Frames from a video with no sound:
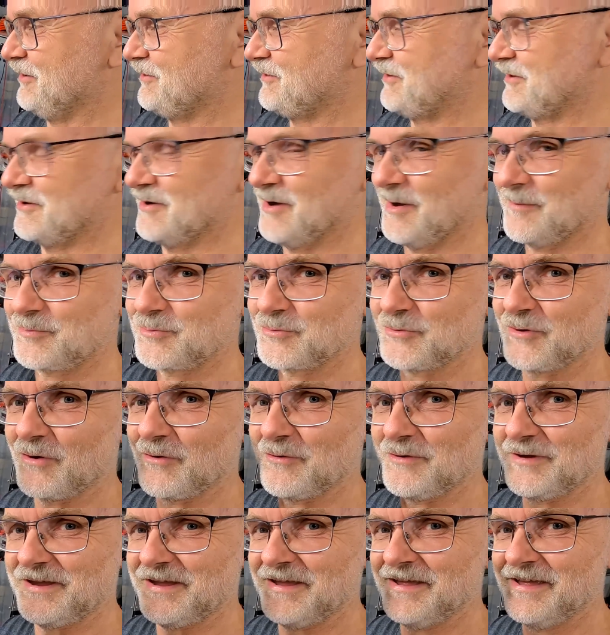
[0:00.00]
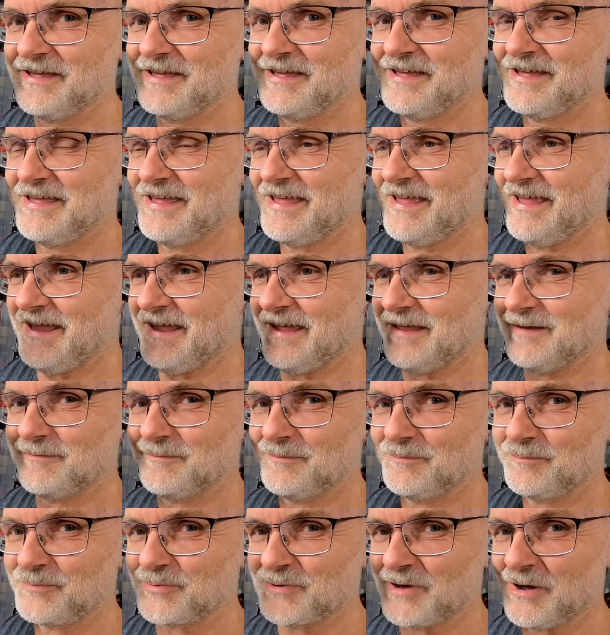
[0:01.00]
Oettinger Brewery
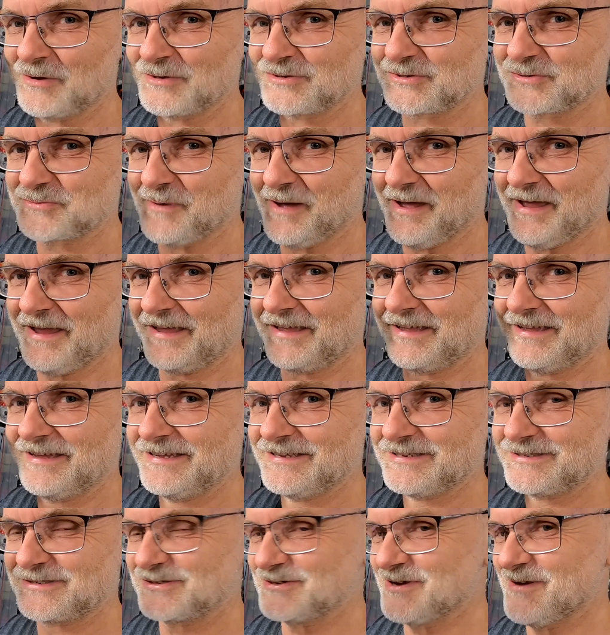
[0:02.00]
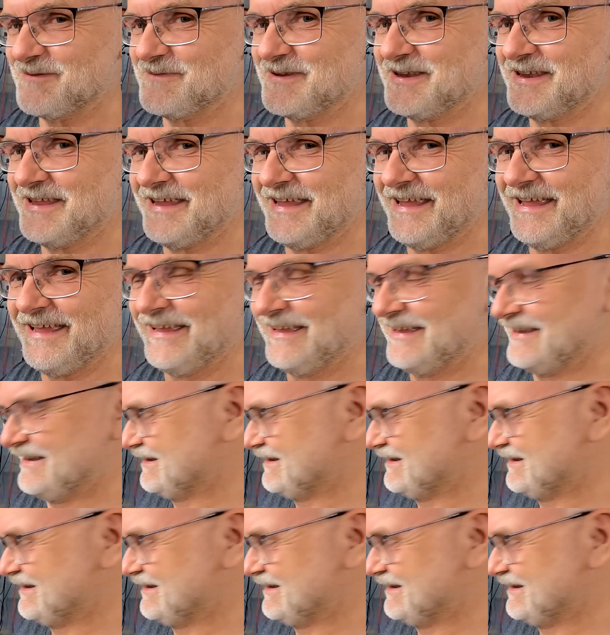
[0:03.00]
in Braunschweig, Germany.